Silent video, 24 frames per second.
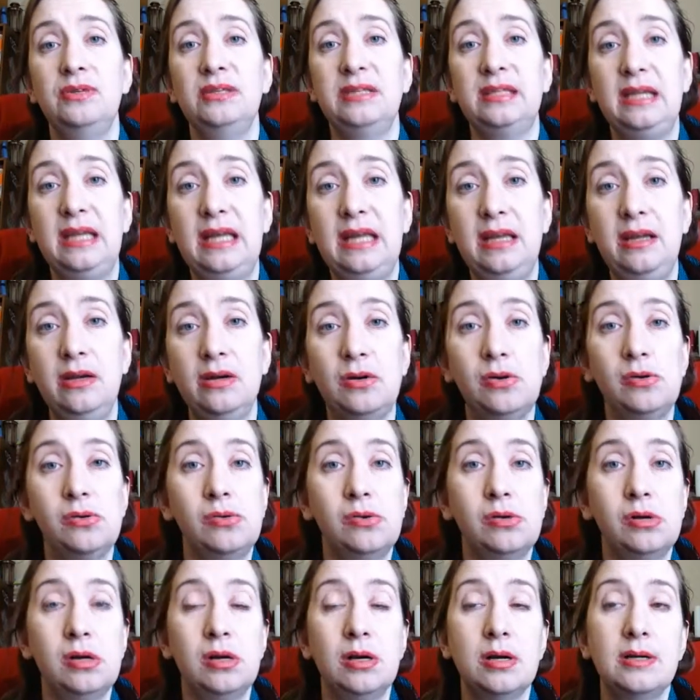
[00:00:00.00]
see
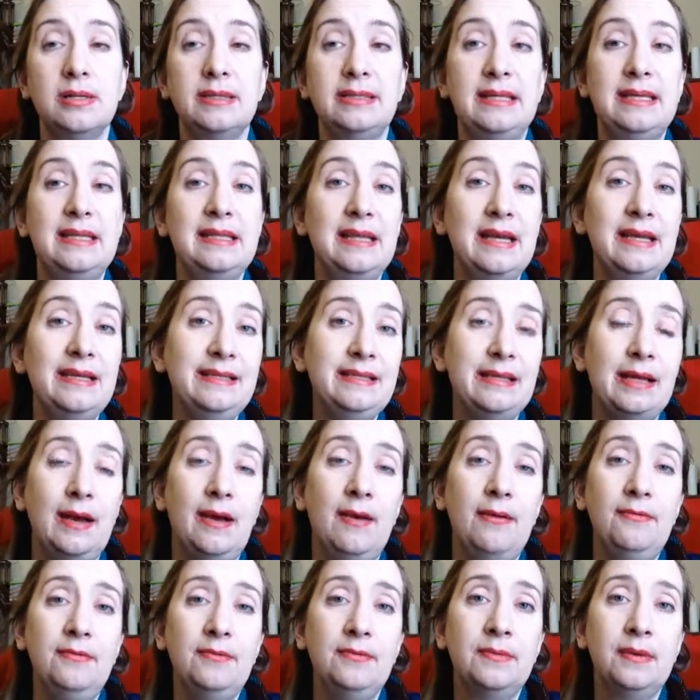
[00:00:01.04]
or see less
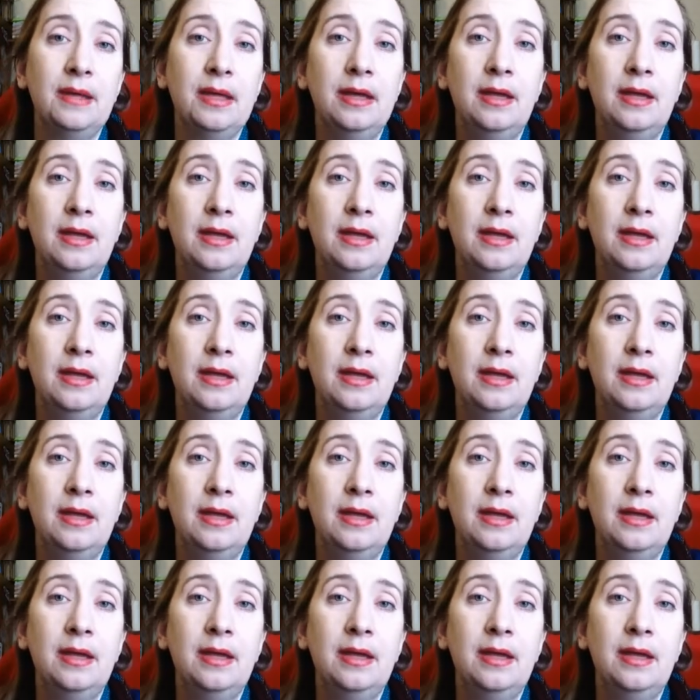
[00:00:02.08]
of